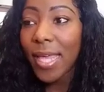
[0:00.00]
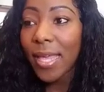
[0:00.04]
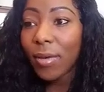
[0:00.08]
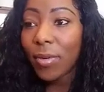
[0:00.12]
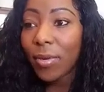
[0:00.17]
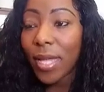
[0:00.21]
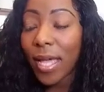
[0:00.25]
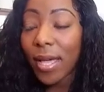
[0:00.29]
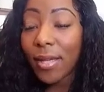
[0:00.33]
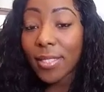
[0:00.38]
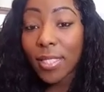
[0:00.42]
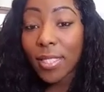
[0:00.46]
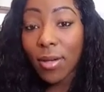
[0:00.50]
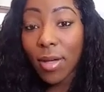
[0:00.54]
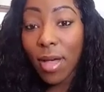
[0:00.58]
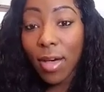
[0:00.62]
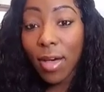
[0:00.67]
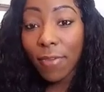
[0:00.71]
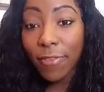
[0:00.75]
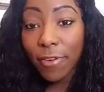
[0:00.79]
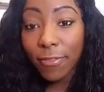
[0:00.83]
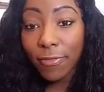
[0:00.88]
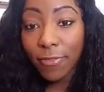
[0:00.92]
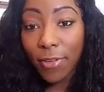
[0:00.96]
We also
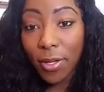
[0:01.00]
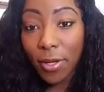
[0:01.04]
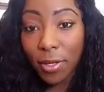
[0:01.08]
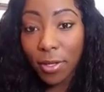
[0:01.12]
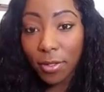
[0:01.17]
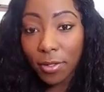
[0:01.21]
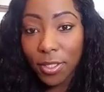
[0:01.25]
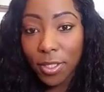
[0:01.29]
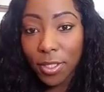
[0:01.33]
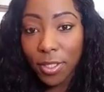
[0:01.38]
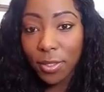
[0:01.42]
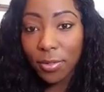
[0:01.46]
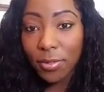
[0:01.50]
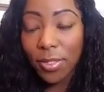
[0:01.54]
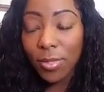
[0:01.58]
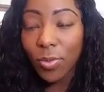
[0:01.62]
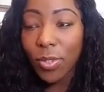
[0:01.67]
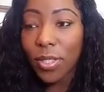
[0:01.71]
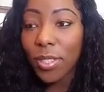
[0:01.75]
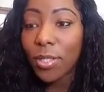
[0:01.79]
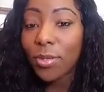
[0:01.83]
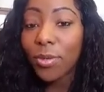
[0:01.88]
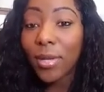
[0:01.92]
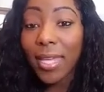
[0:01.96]
offer photo shoots.
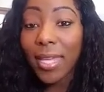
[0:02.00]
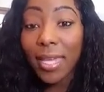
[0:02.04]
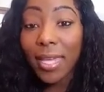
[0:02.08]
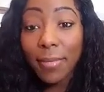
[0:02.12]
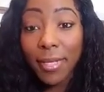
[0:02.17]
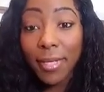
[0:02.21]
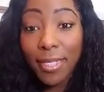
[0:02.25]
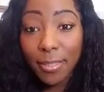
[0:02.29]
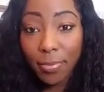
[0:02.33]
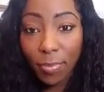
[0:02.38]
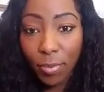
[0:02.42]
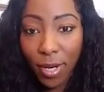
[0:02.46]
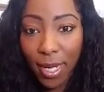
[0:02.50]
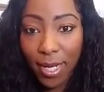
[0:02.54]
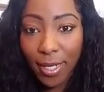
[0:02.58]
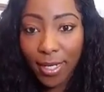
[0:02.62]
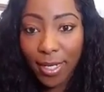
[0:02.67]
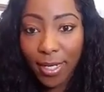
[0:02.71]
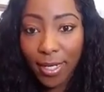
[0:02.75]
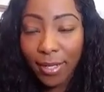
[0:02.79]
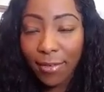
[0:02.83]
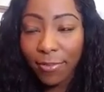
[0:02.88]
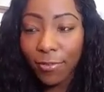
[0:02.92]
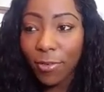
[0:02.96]
We do image
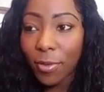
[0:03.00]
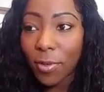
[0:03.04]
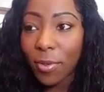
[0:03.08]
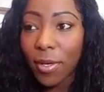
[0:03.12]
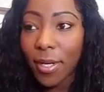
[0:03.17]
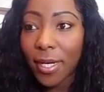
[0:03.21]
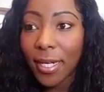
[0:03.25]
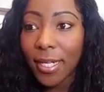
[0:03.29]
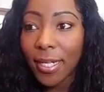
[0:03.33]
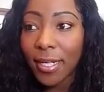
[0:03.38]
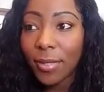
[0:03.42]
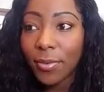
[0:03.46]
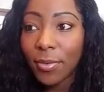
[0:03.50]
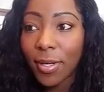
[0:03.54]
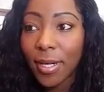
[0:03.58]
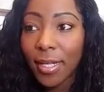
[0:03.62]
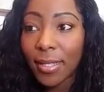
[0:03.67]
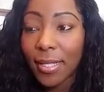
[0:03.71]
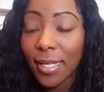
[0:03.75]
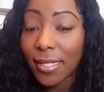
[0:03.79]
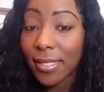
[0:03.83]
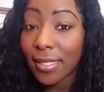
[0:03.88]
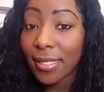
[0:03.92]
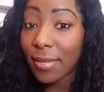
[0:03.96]
branding for
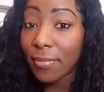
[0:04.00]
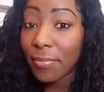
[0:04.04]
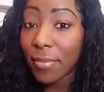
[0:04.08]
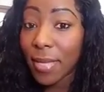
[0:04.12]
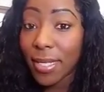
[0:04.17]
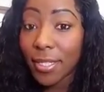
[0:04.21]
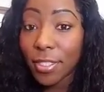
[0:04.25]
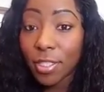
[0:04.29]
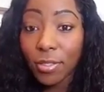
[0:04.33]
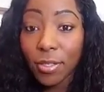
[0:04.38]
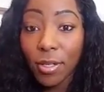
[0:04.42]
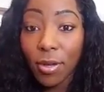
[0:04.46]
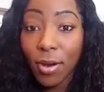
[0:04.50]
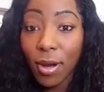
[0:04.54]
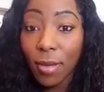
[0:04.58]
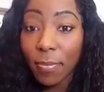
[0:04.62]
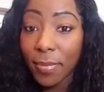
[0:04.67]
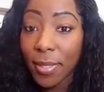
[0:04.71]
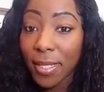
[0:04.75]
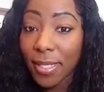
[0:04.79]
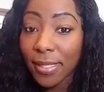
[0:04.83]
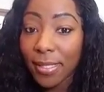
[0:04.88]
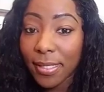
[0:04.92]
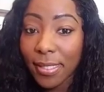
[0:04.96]
anyone that's in ministry or
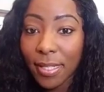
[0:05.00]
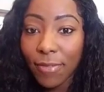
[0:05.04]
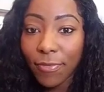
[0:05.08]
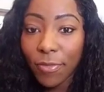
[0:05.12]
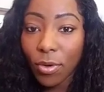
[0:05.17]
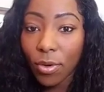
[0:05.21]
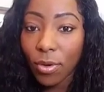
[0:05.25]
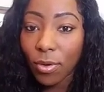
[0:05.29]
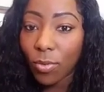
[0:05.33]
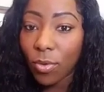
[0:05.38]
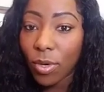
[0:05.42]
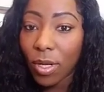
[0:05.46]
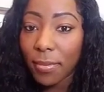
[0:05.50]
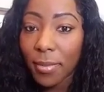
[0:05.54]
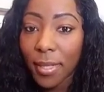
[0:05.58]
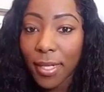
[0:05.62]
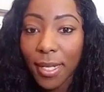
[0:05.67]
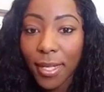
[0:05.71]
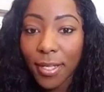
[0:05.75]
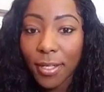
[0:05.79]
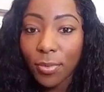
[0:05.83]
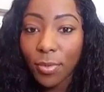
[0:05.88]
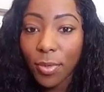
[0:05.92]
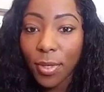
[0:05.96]
business. If you're a woman
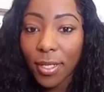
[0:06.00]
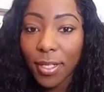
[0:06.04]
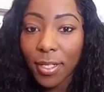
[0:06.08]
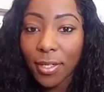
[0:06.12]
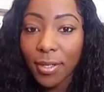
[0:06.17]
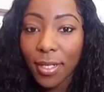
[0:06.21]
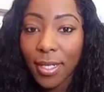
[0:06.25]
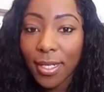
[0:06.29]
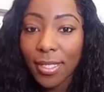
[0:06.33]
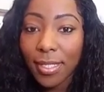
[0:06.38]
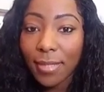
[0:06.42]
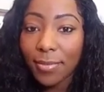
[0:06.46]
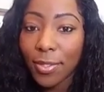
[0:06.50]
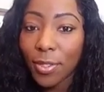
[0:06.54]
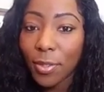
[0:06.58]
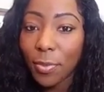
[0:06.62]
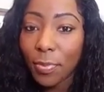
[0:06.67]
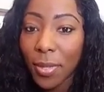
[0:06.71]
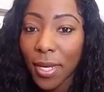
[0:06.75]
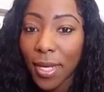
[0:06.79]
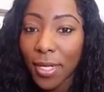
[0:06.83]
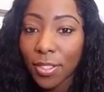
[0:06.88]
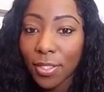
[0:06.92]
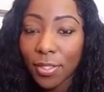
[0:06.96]
and you need some new
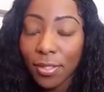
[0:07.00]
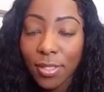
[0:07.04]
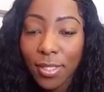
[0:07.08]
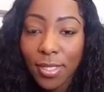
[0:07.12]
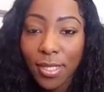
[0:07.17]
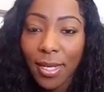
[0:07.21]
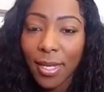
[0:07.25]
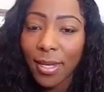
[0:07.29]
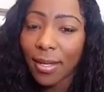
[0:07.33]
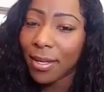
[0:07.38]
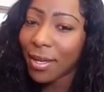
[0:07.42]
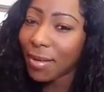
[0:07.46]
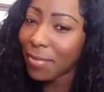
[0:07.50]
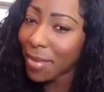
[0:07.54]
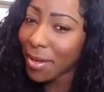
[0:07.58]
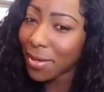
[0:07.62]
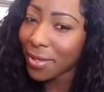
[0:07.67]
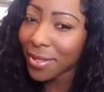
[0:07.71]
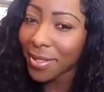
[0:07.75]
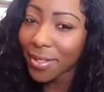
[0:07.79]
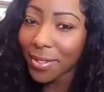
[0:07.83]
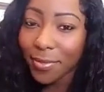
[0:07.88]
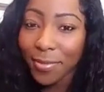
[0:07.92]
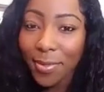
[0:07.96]
pictures done, come on
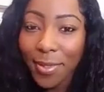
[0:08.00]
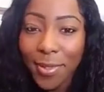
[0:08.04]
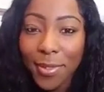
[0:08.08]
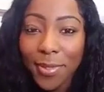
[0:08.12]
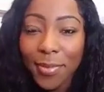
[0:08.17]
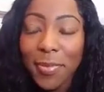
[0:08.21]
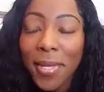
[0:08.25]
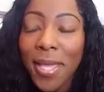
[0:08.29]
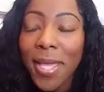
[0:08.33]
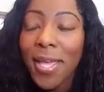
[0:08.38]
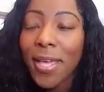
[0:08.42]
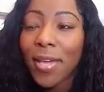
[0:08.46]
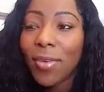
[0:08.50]
in the room.